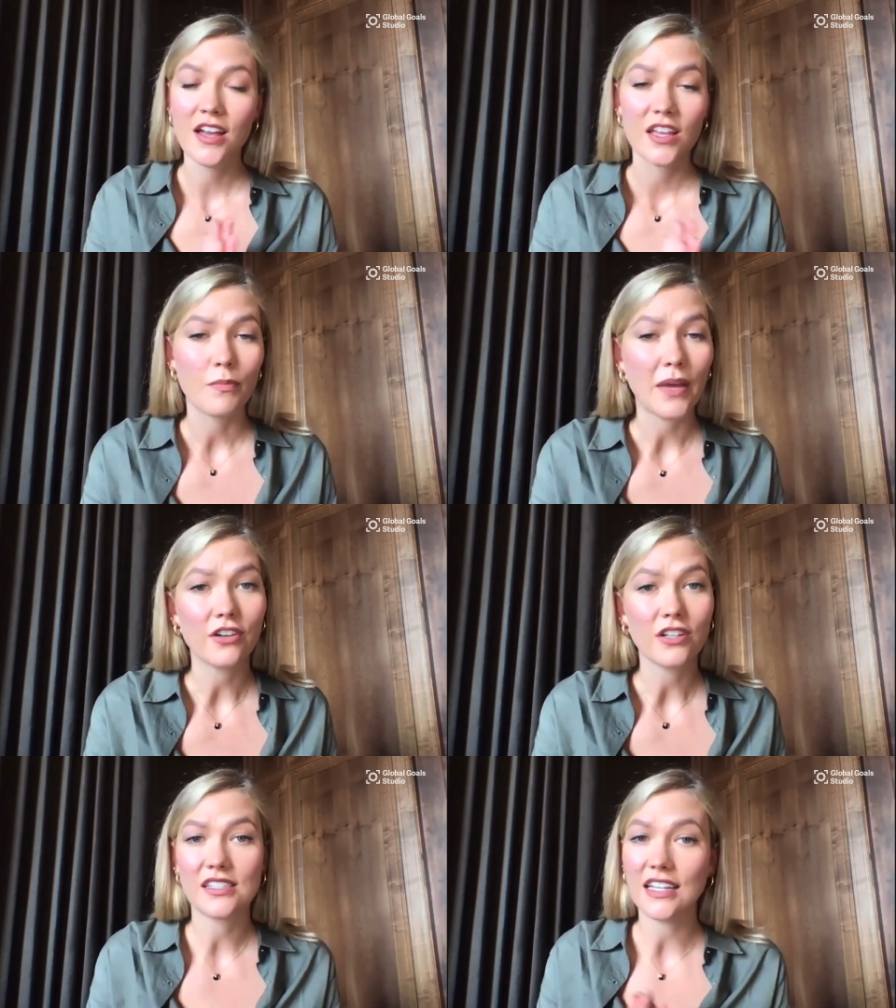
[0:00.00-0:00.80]
the
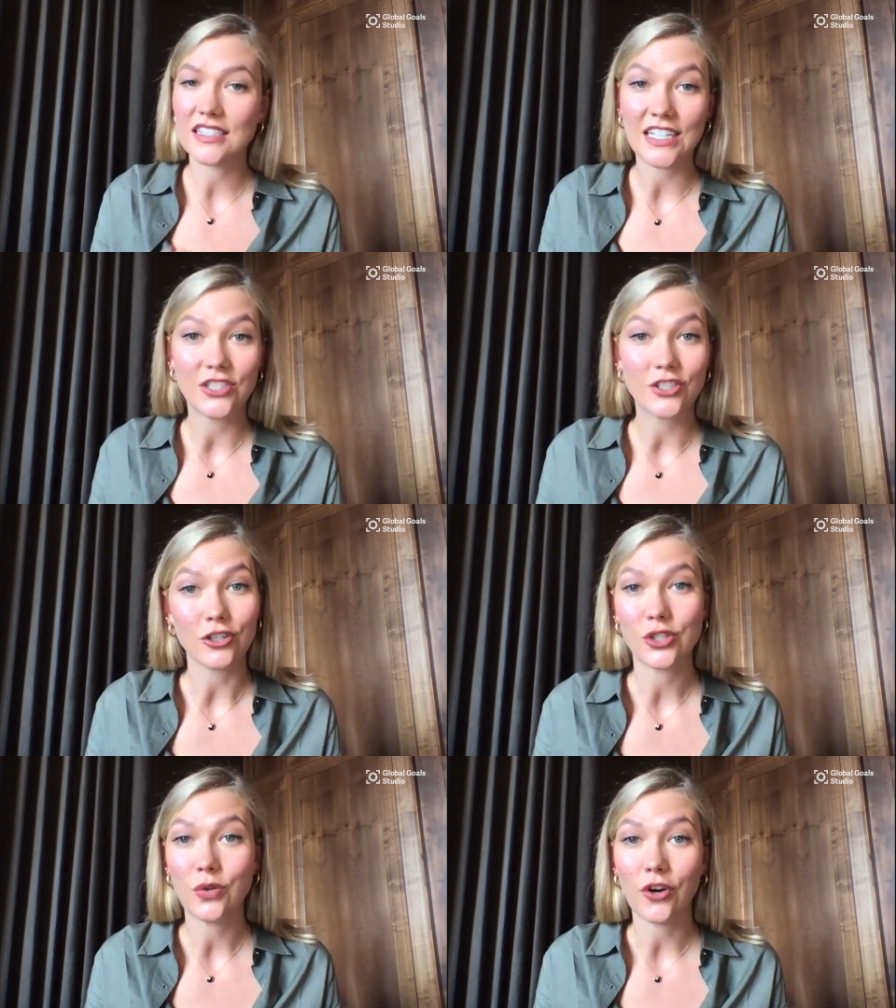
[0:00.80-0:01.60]
parents and
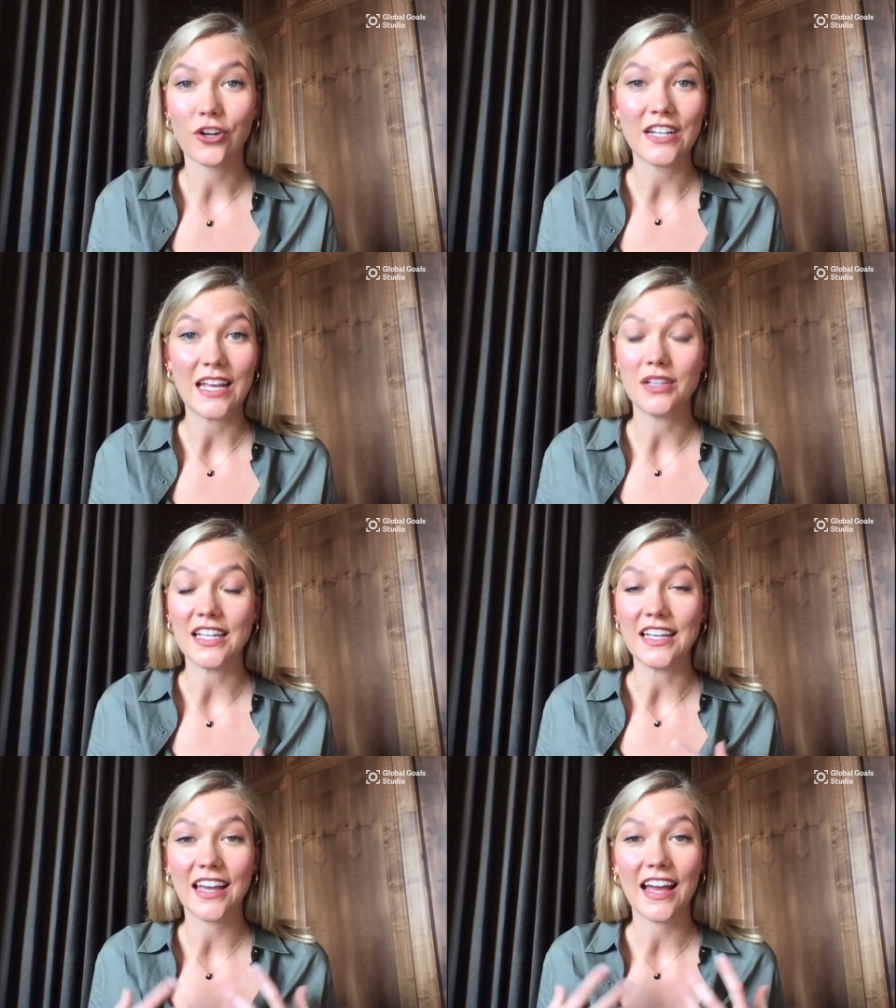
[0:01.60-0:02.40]
teachers who are
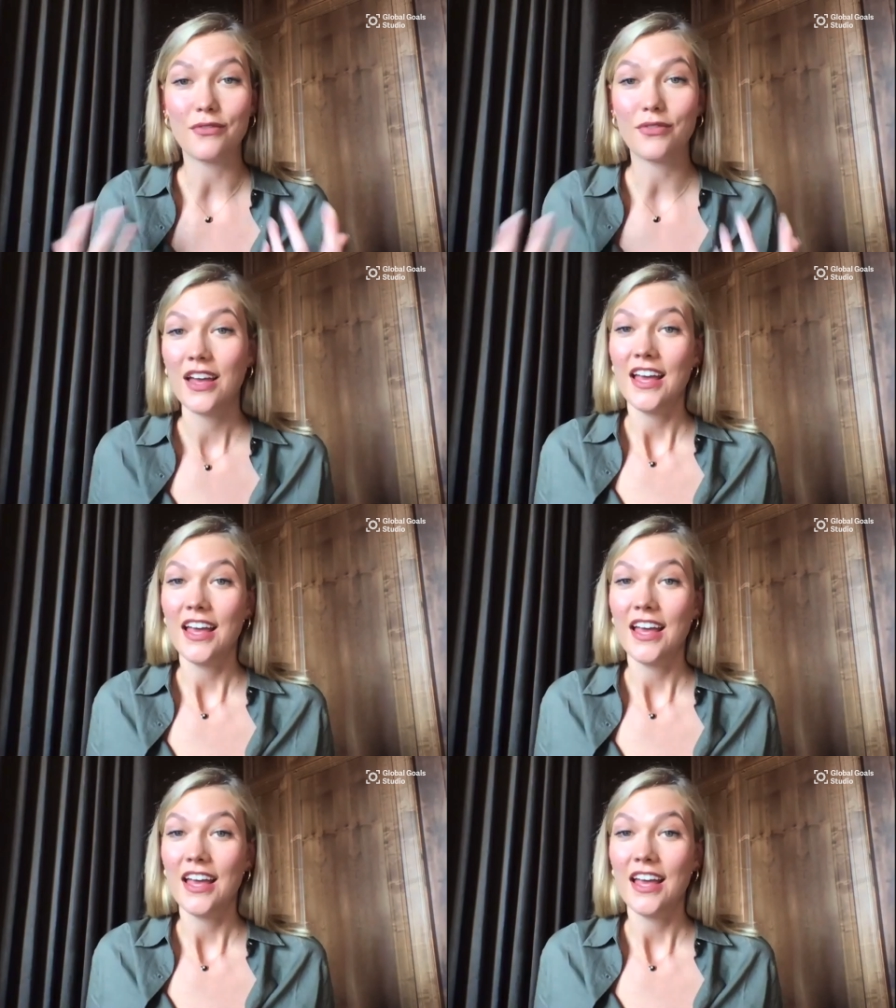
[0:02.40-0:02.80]
enabling kind of